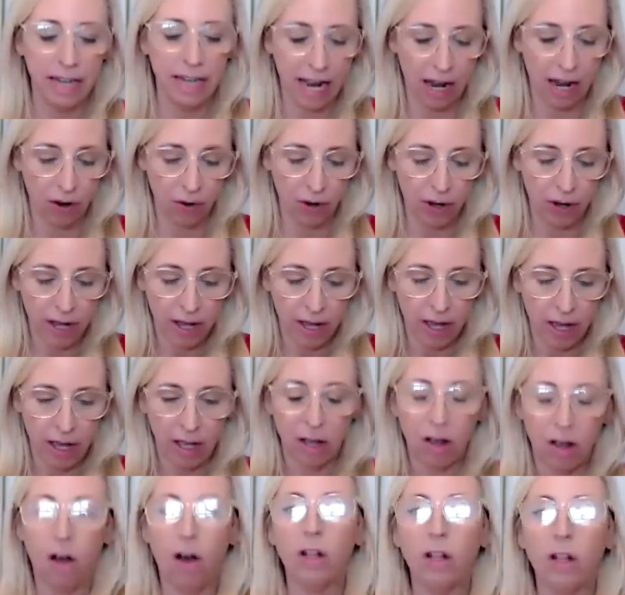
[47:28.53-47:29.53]
Now,
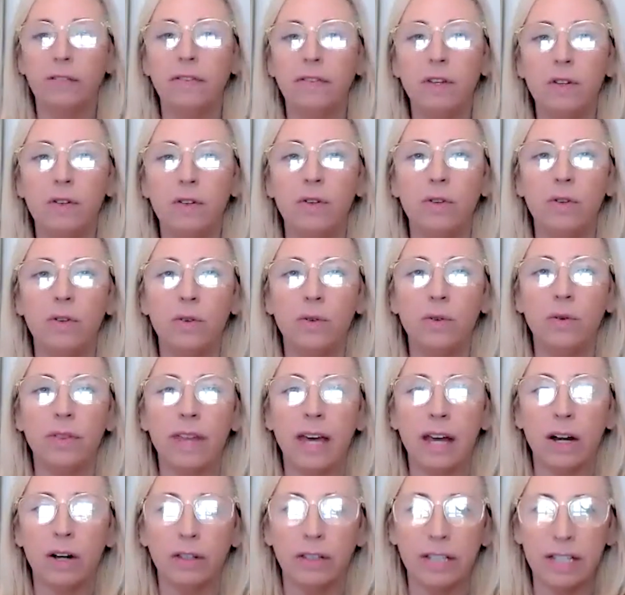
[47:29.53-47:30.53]
all of you
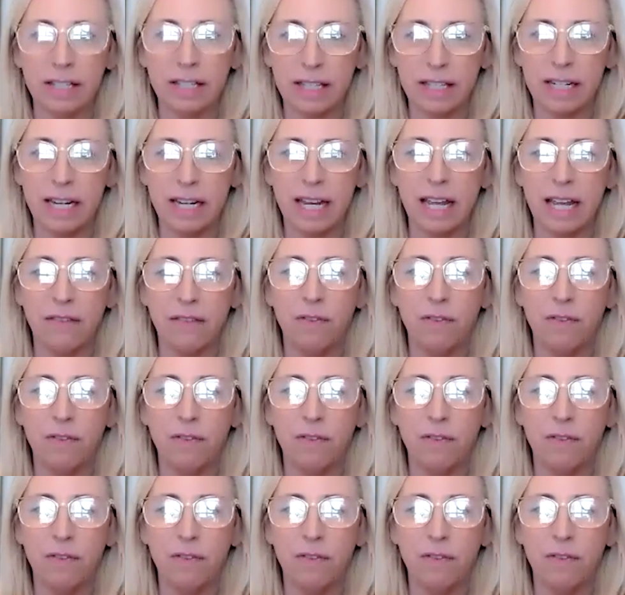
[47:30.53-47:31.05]
that are listening,